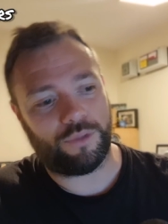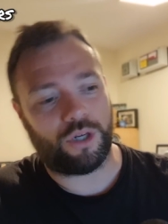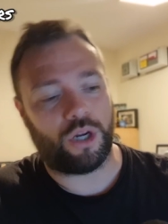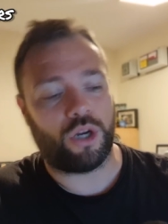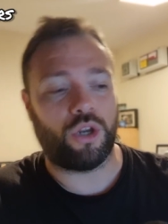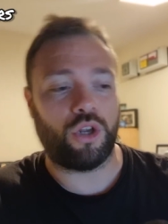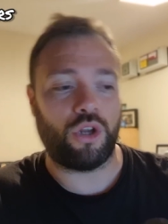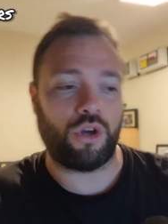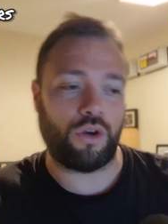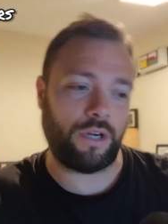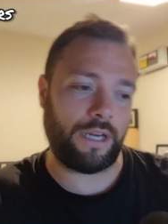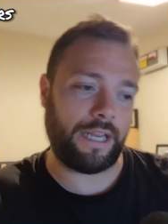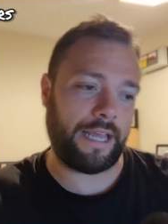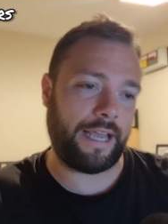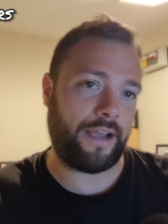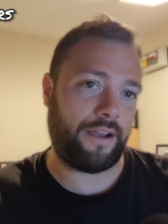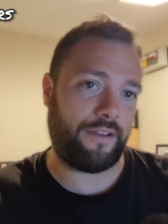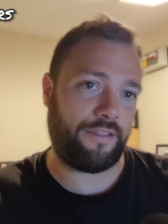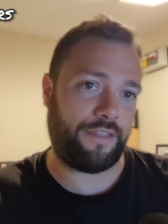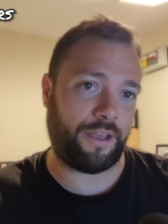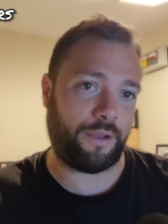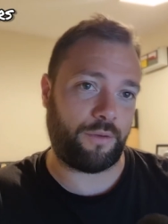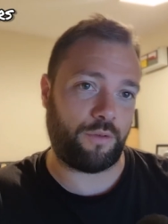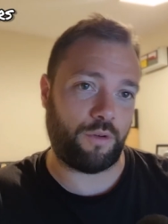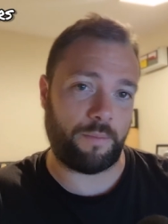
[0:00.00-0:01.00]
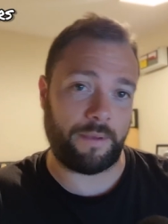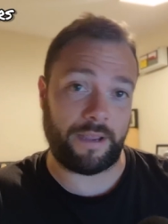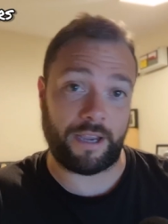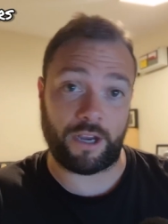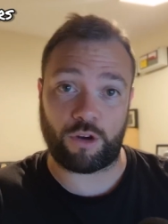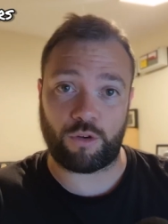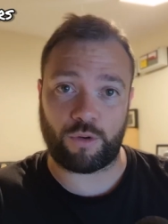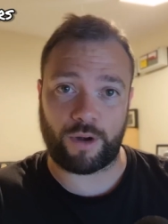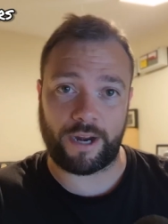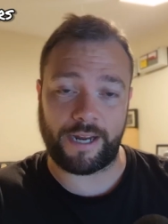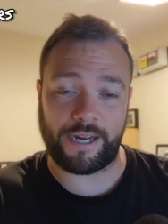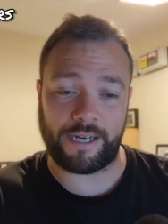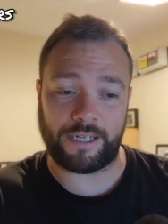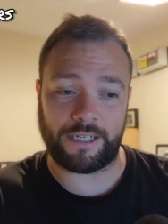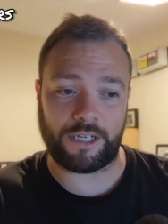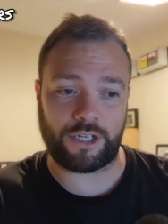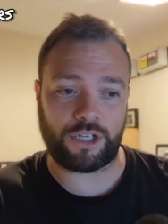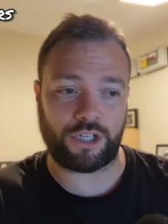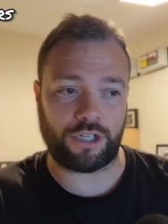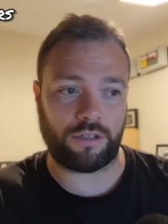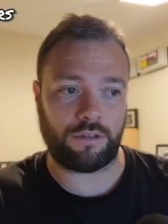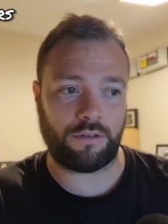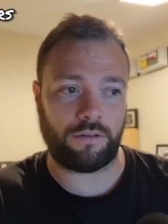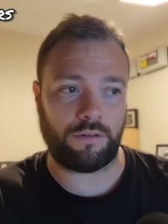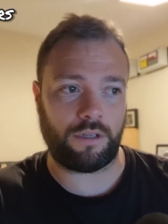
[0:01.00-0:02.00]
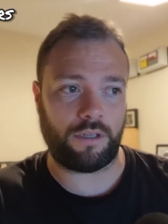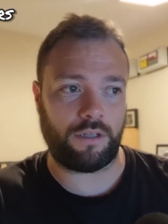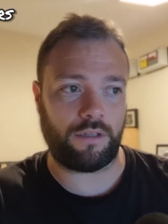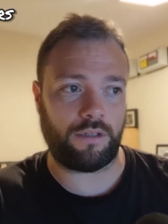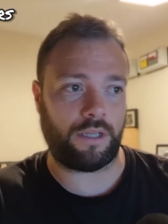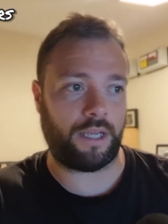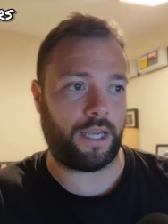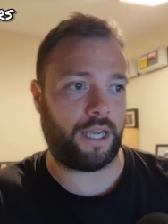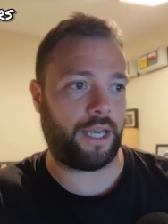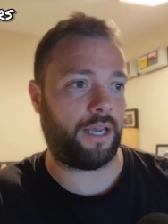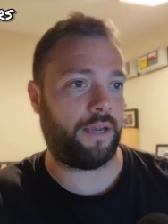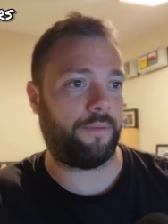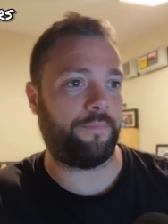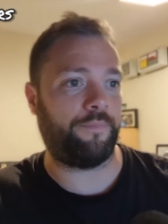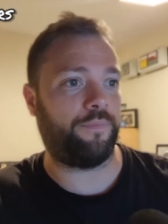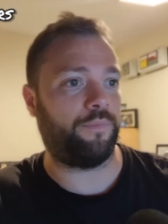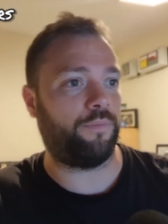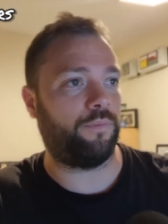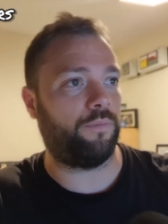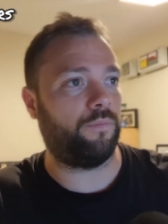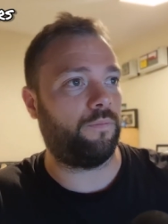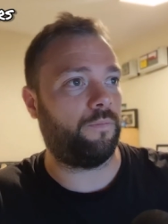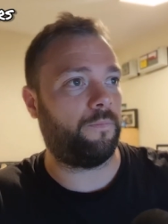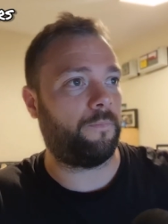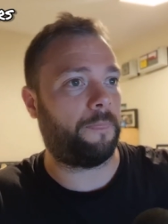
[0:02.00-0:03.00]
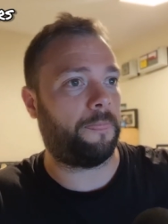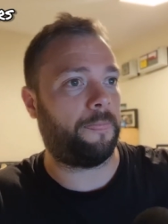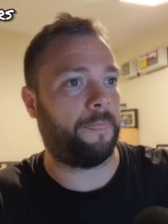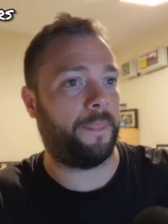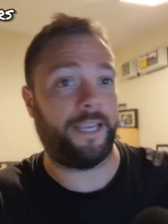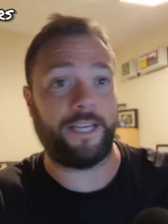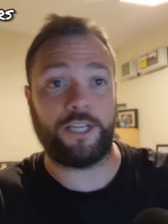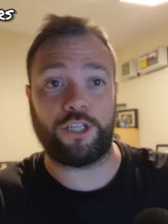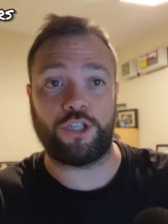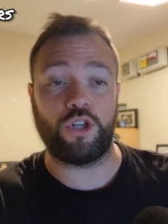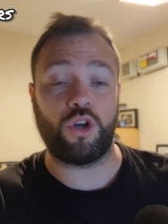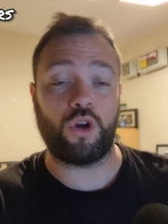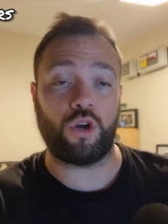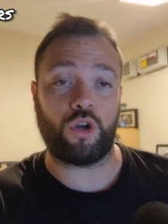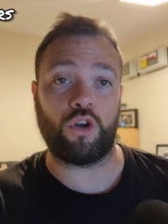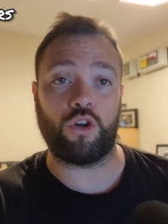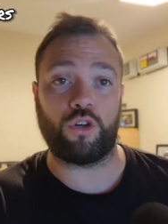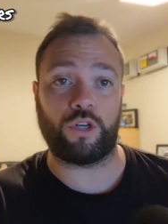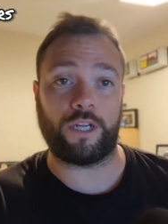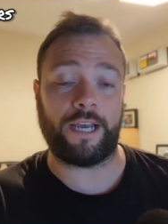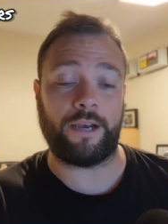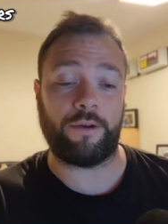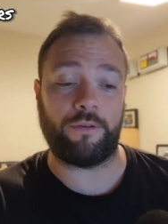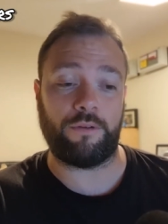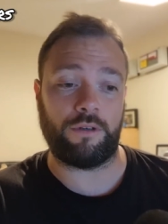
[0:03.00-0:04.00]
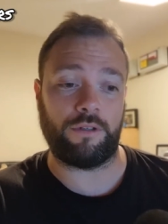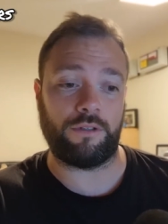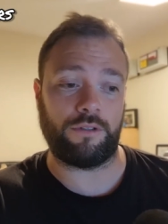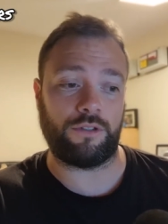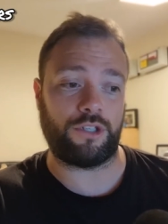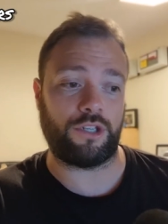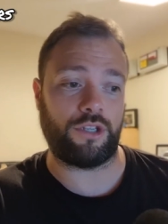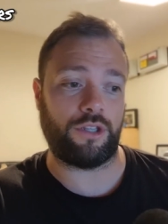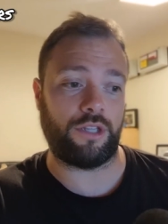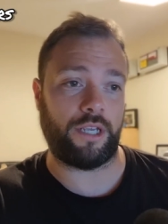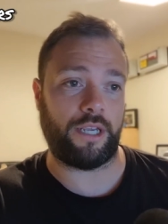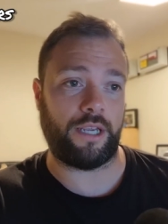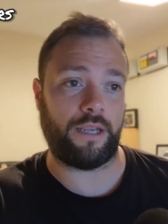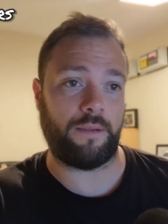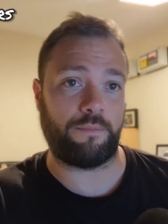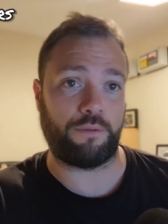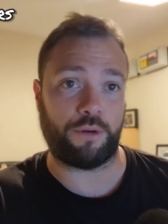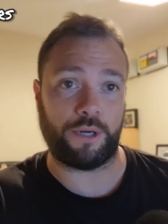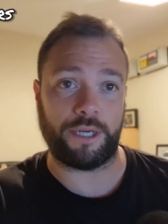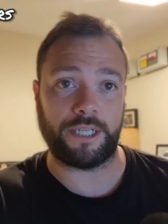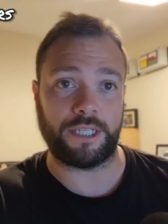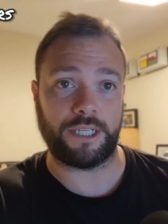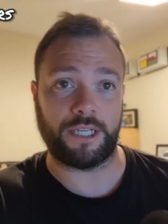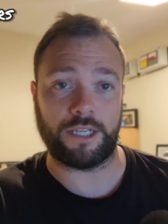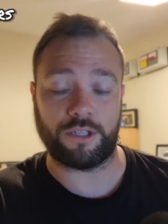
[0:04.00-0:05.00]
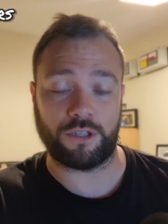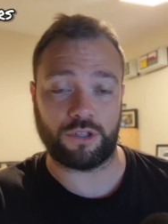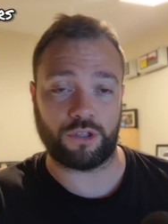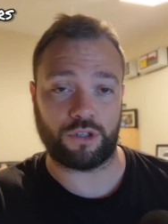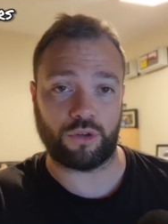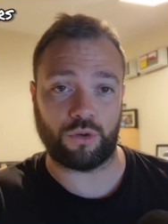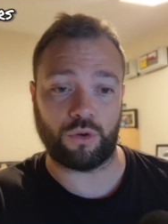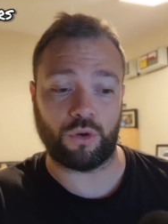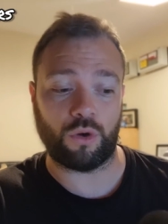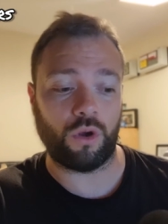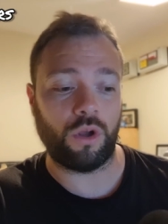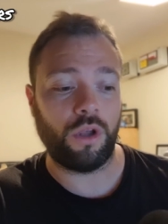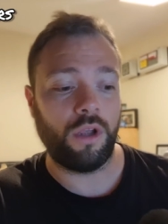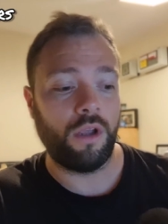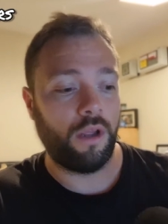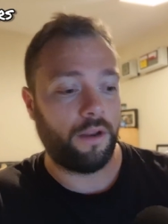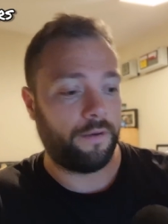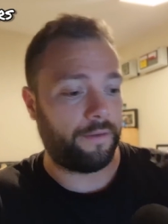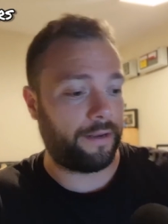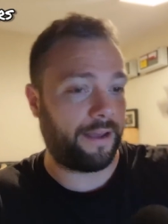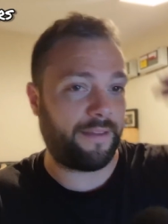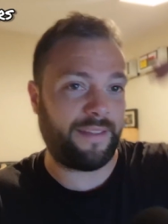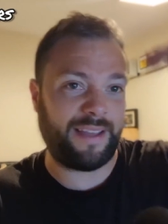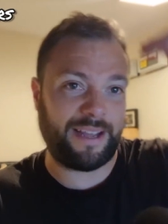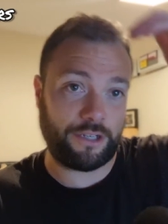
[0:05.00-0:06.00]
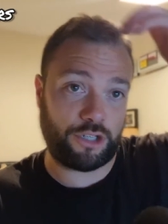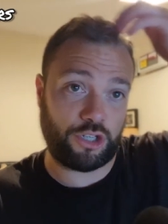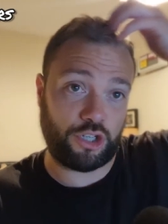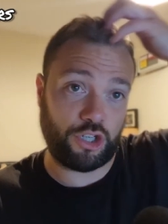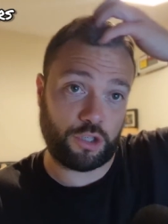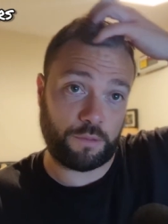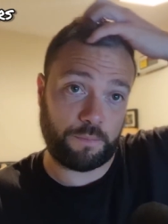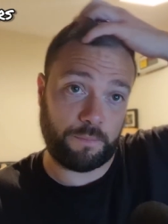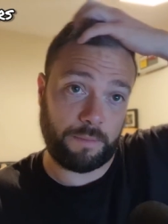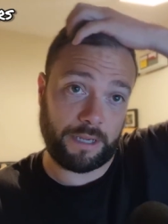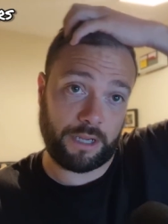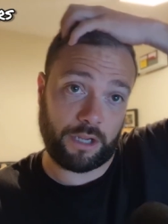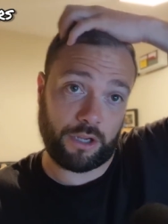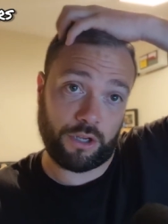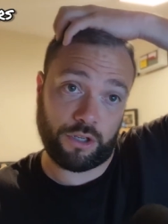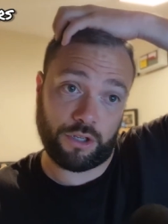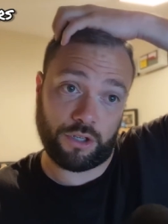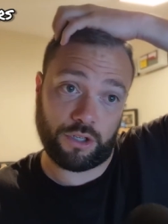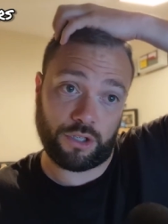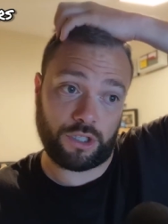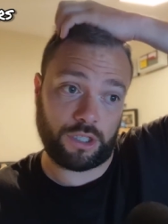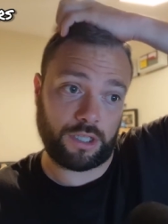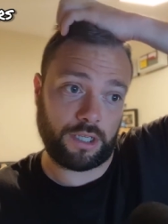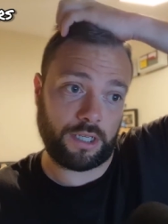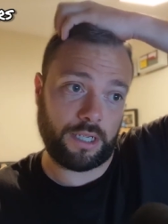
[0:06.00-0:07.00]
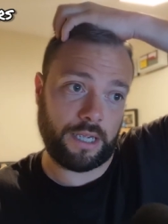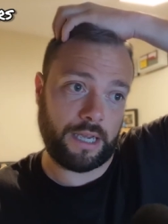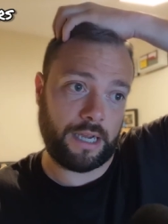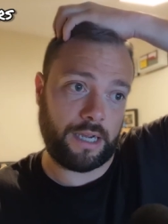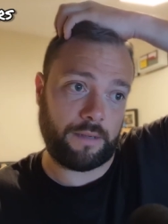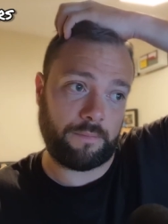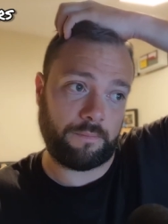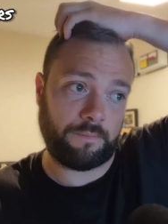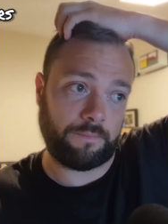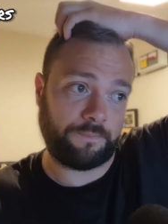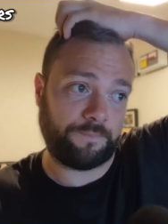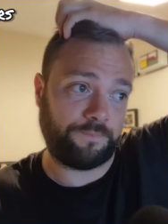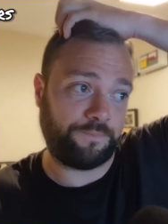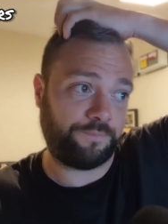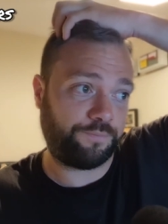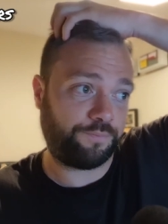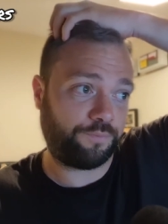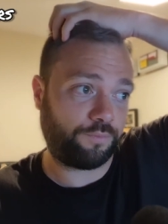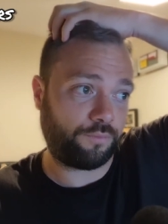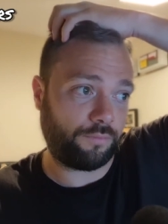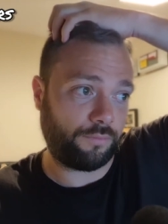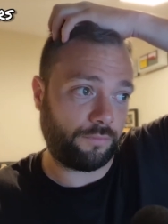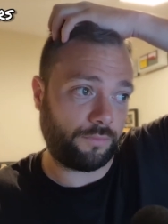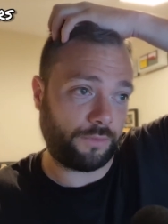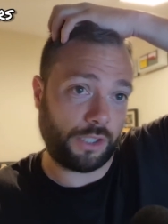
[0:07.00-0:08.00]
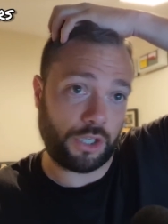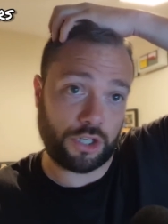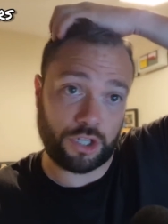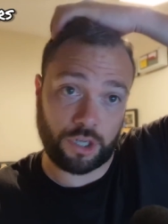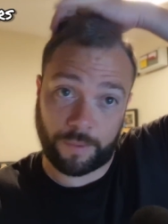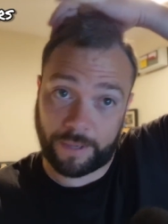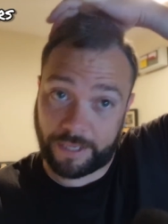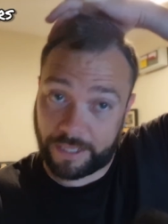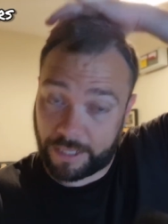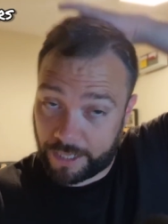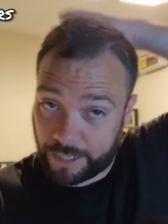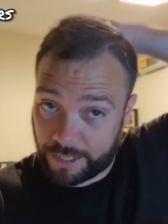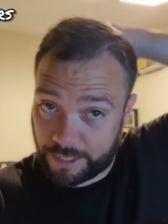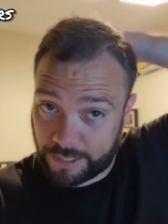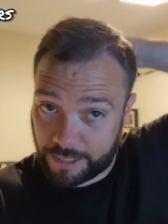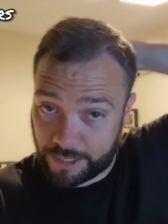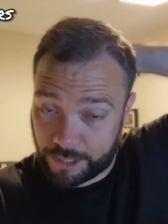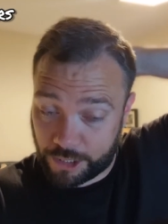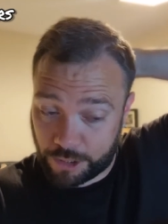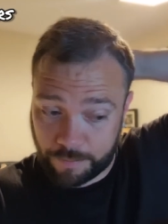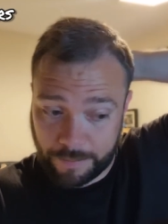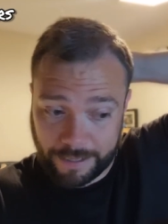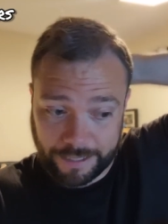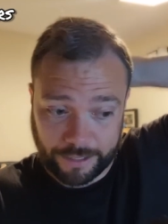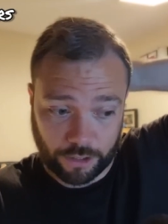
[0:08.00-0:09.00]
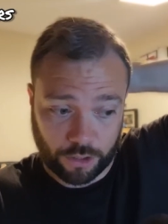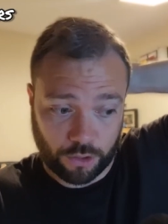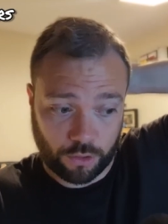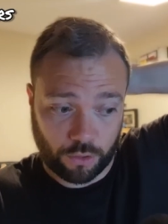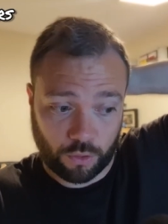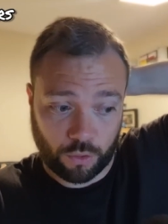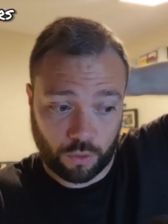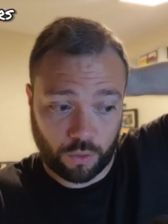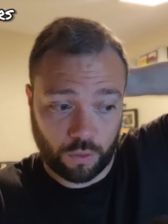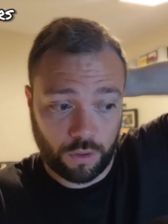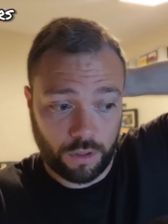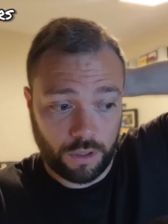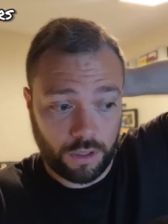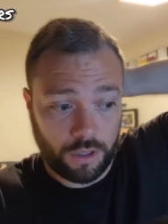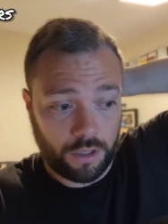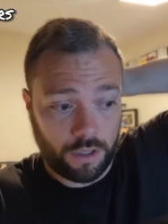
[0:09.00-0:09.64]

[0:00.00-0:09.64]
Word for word: Lenglet, I think, will be a great addition. Um, he's not gone out onto the preseason tour. Now, that's just because, um, so he, he did his medical.